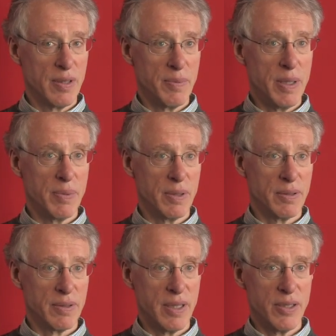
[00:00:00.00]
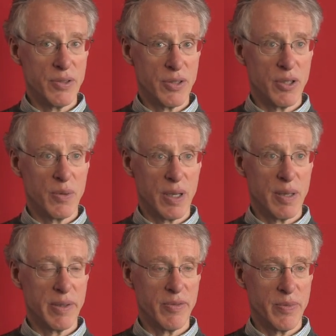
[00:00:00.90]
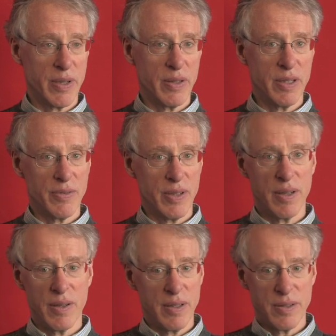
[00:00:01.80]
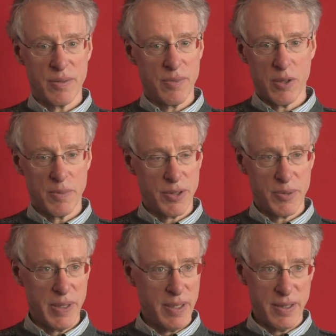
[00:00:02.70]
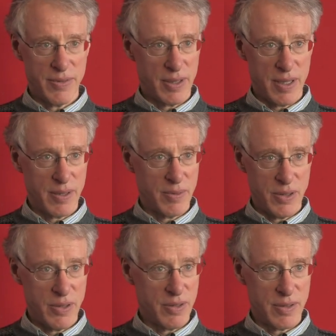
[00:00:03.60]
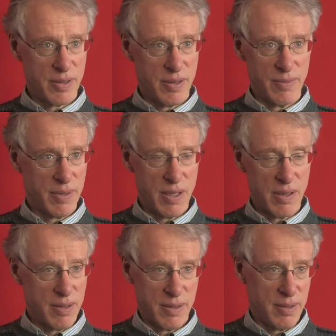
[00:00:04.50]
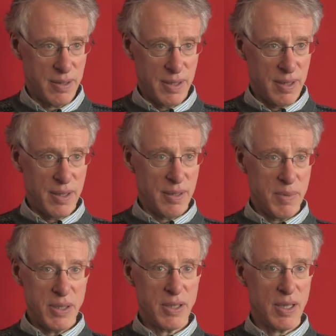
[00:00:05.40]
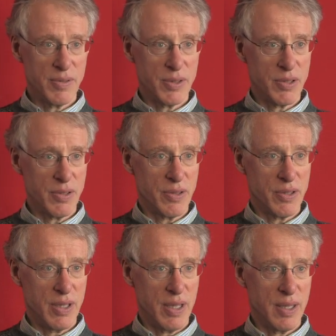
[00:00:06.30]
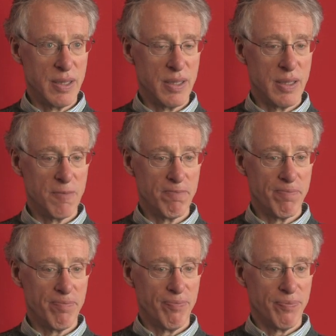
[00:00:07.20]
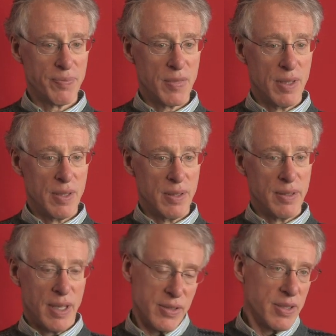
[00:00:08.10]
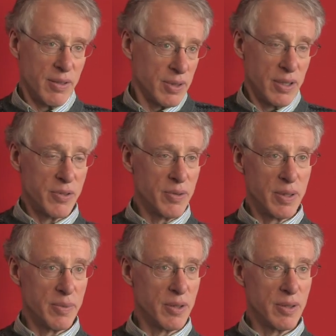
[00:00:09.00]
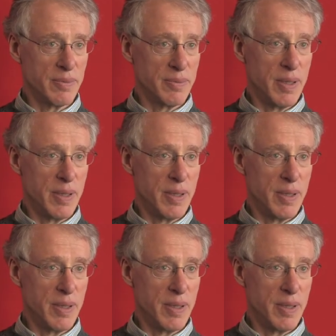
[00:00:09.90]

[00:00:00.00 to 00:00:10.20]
People 10 years ago were coming from very different areas and were almost speaking different languages in regard to BCI research. And that's not really true anymore.